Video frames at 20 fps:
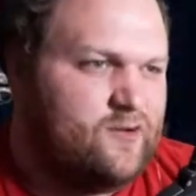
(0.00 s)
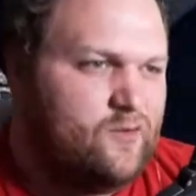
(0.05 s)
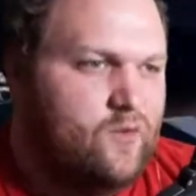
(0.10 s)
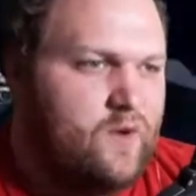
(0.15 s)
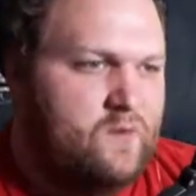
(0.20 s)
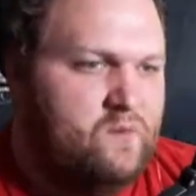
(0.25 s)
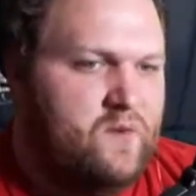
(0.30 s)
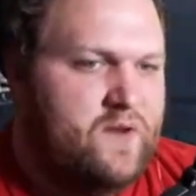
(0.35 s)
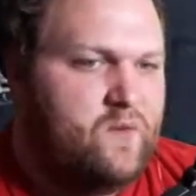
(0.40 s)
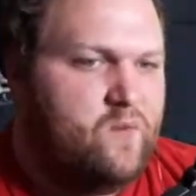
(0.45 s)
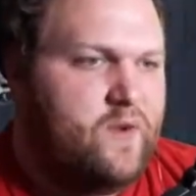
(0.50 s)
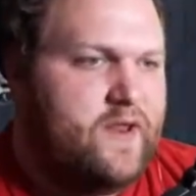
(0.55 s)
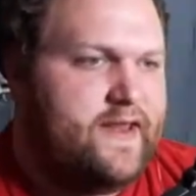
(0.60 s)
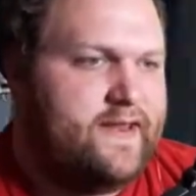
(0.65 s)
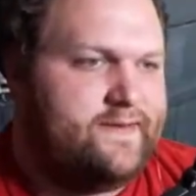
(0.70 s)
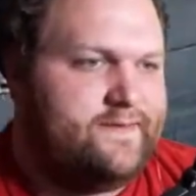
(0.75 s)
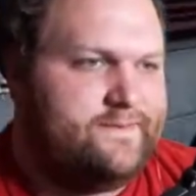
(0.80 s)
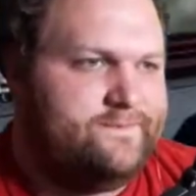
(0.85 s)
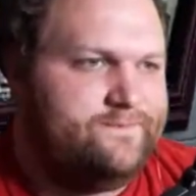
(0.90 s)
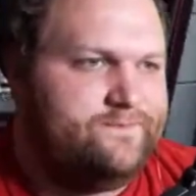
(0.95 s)
when we
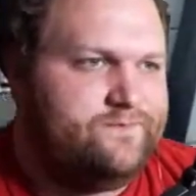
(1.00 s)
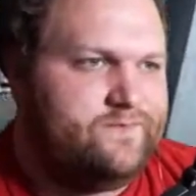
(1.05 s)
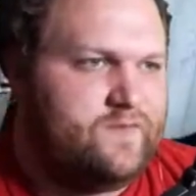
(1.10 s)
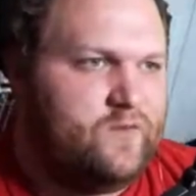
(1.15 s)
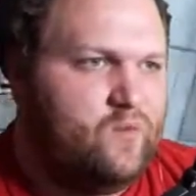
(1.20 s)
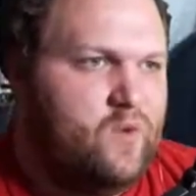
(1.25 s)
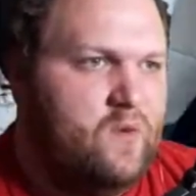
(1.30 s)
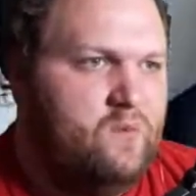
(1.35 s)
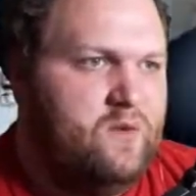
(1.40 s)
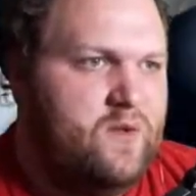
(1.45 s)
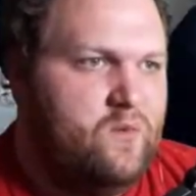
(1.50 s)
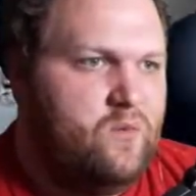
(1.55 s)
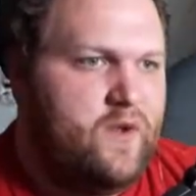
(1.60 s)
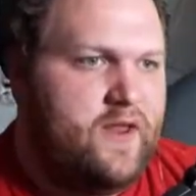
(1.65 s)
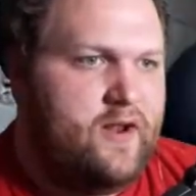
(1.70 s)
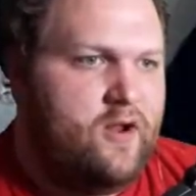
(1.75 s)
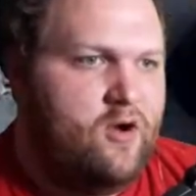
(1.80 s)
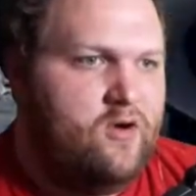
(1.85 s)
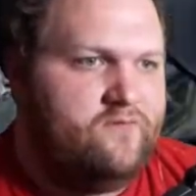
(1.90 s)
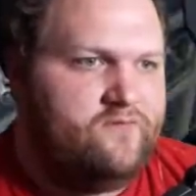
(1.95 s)
went... When we
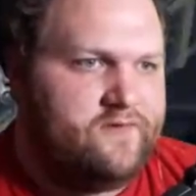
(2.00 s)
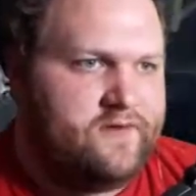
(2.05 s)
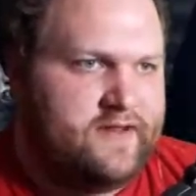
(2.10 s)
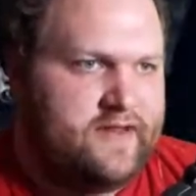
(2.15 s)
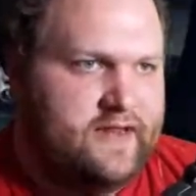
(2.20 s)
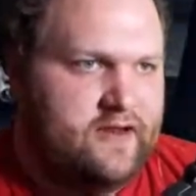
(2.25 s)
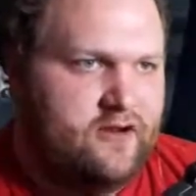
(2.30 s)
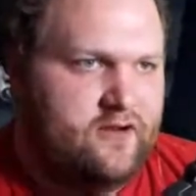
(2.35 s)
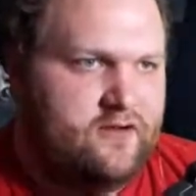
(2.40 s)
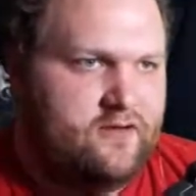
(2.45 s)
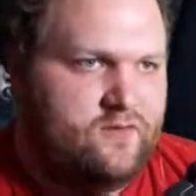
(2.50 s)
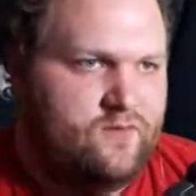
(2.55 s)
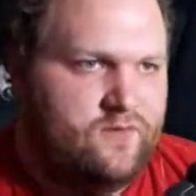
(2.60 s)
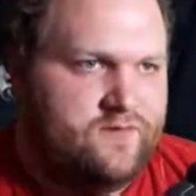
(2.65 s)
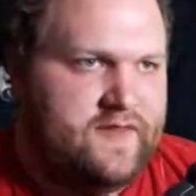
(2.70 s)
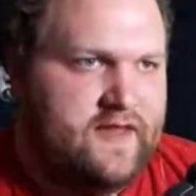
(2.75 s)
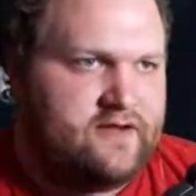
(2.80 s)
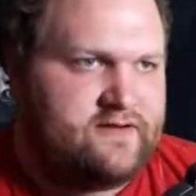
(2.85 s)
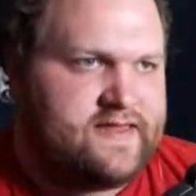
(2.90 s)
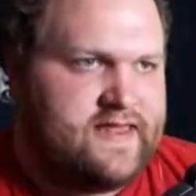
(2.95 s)
went over here
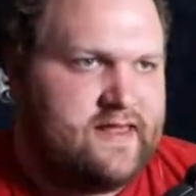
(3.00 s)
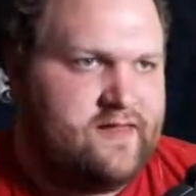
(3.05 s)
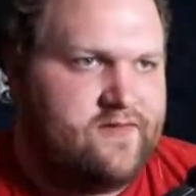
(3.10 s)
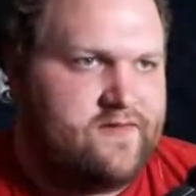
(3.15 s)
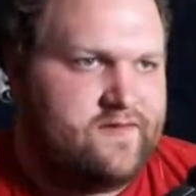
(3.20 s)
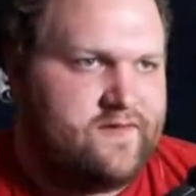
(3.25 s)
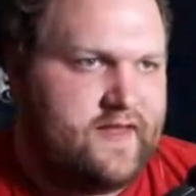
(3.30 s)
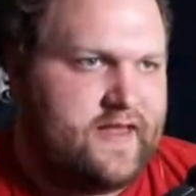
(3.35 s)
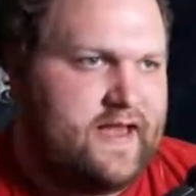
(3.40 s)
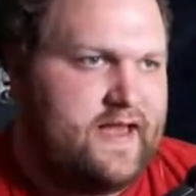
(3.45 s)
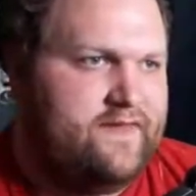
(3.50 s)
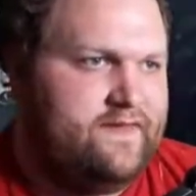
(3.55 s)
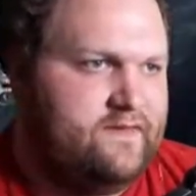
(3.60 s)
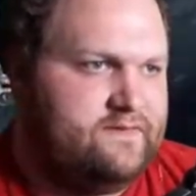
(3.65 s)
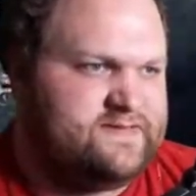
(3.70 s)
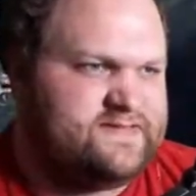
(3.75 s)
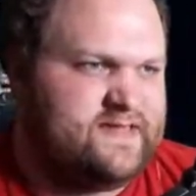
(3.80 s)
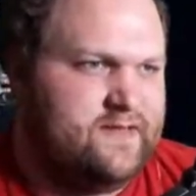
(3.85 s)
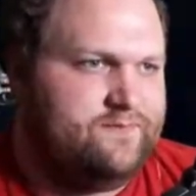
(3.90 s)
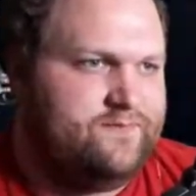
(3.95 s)
without killing the guy that
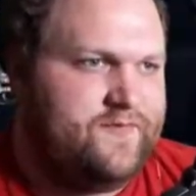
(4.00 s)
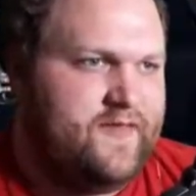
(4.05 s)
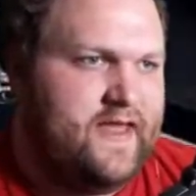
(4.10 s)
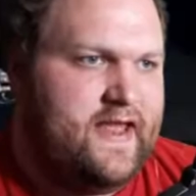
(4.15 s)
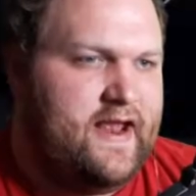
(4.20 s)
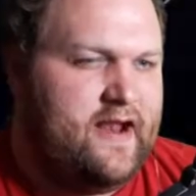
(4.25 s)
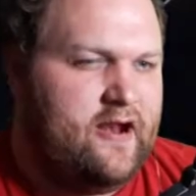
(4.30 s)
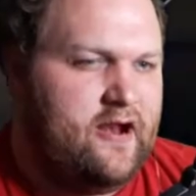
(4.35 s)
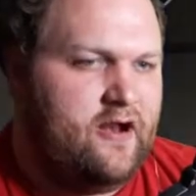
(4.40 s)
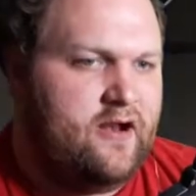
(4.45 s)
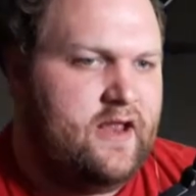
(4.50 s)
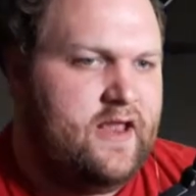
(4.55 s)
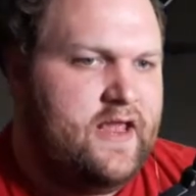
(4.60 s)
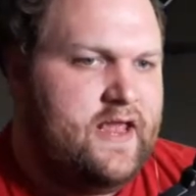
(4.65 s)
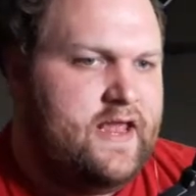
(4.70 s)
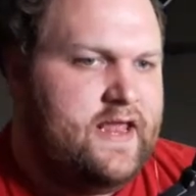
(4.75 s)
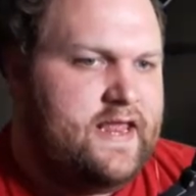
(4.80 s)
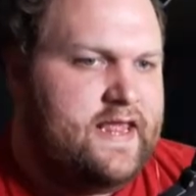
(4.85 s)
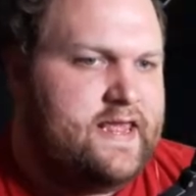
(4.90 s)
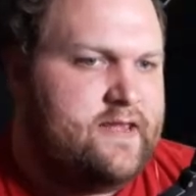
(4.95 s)
was up there,
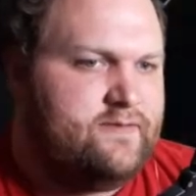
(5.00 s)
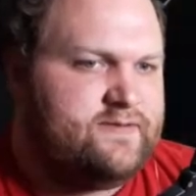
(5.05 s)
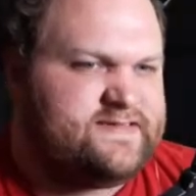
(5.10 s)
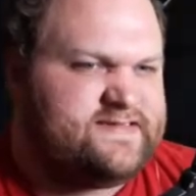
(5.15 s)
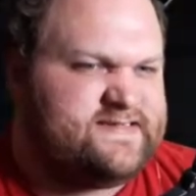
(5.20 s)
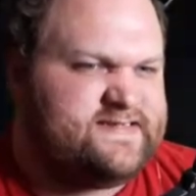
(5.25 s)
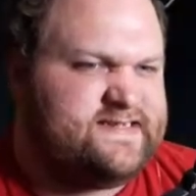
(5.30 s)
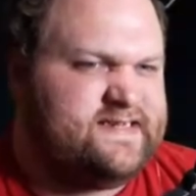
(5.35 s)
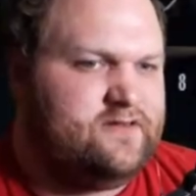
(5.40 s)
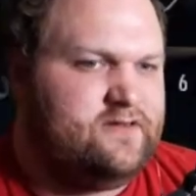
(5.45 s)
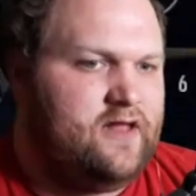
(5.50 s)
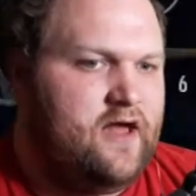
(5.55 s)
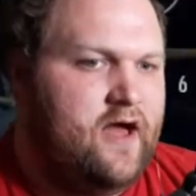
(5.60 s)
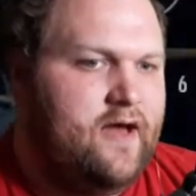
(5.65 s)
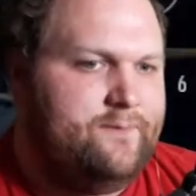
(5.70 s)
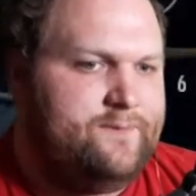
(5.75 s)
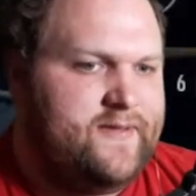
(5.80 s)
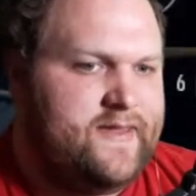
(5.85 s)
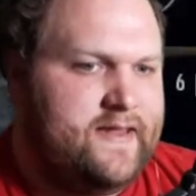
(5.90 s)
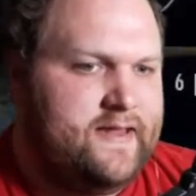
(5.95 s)
he was still
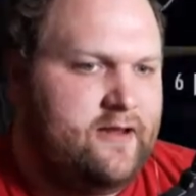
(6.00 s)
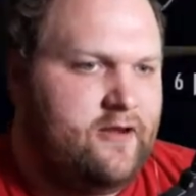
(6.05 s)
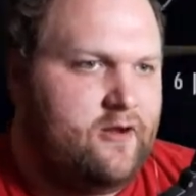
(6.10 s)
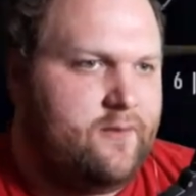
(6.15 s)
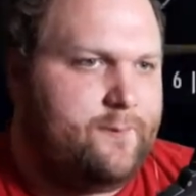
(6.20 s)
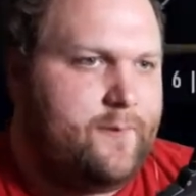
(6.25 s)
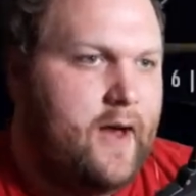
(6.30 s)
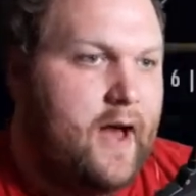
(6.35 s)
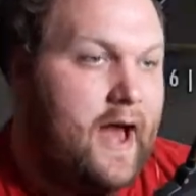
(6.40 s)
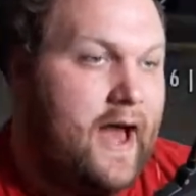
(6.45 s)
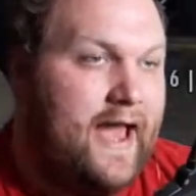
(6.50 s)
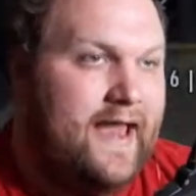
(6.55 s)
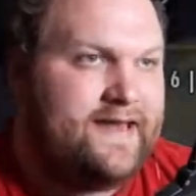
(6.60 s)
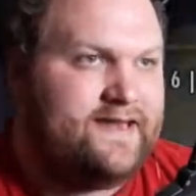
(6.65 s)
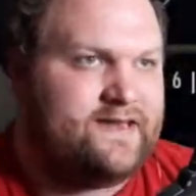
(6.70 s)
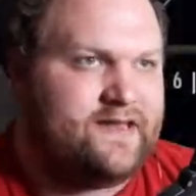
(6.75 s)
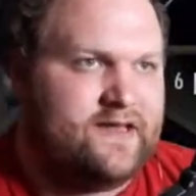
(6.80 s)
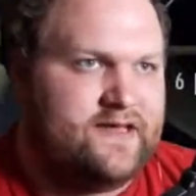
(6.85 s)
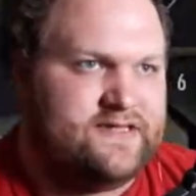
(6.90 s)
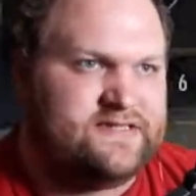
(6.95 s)
up here
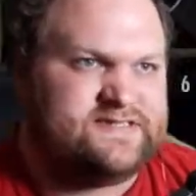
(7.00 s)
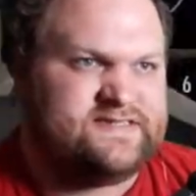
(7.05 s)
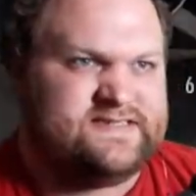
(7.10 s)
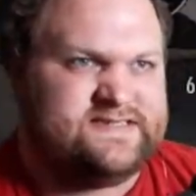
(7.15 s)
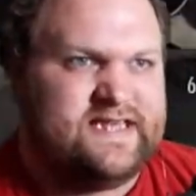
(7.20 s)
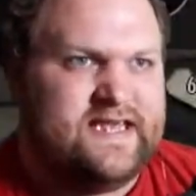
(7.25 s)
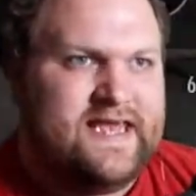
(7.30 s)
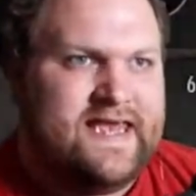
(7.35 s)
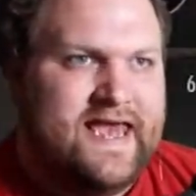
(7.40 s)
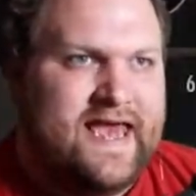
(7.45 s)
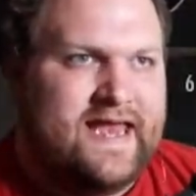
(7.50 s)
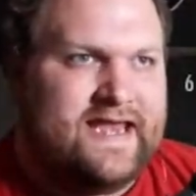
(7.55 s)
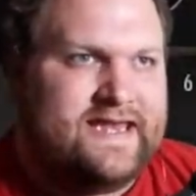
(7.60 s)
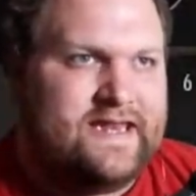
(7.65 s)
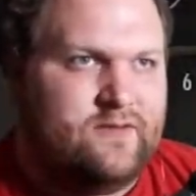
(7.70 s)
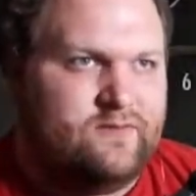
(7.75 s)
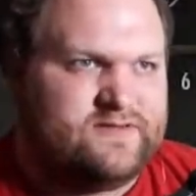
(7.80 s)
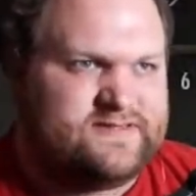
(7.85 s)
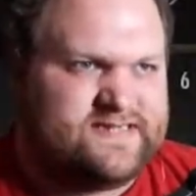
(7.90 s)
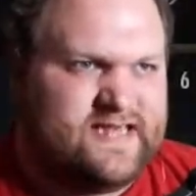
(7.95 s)
behind us, and
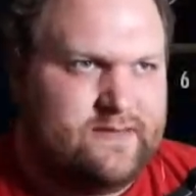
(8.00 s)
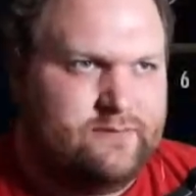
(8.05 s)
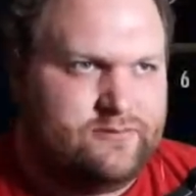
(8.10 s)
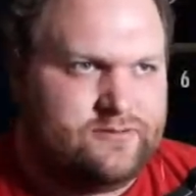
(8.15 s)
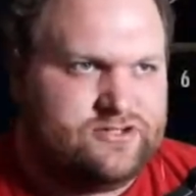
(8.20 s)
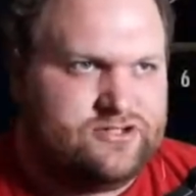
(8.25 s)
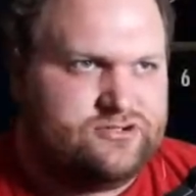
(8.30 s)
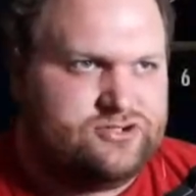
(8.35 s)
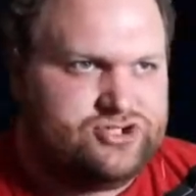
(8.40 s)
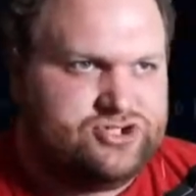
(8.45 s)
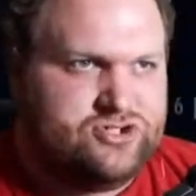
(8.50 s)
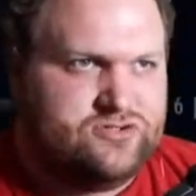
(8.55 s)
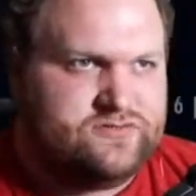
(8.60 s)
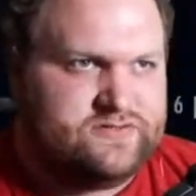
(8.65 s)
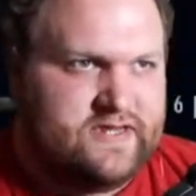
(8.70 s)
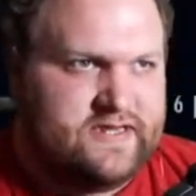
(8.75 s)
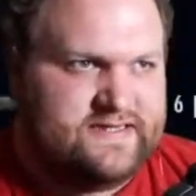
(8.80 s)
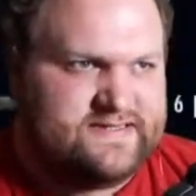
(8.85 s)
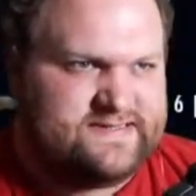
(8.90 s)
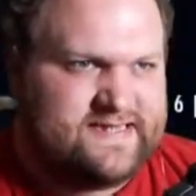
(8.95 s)
he was able to shoot
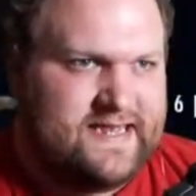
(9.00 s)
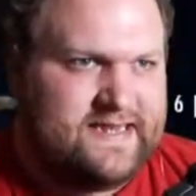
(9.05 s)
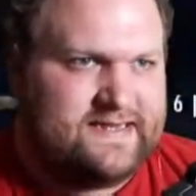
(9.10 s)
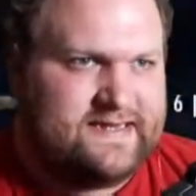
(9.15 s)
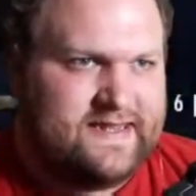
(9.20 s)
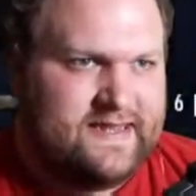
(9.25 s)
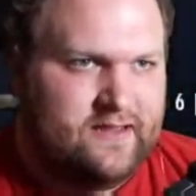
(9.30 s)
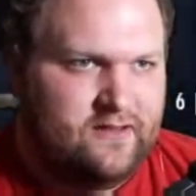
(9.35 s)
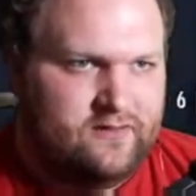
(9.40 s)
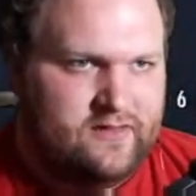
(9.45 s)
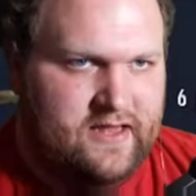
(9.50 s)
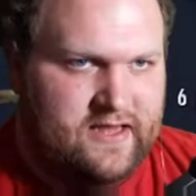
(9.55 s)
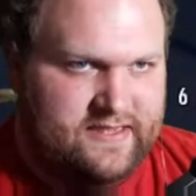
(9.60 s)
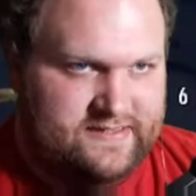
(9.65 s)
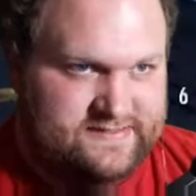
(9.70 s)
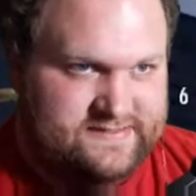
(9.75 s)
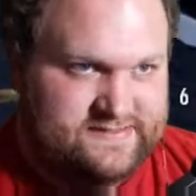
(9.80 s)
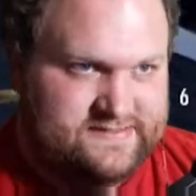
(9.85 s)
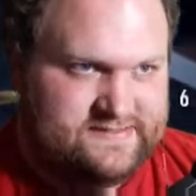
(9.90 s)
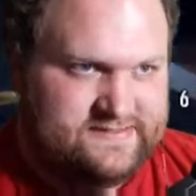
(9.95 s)
us and kill
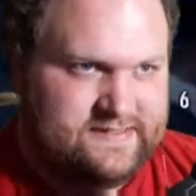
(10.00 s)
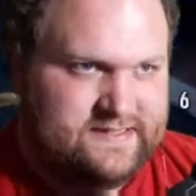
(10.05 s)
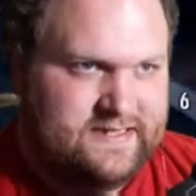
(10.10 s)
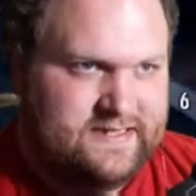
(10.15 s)
us.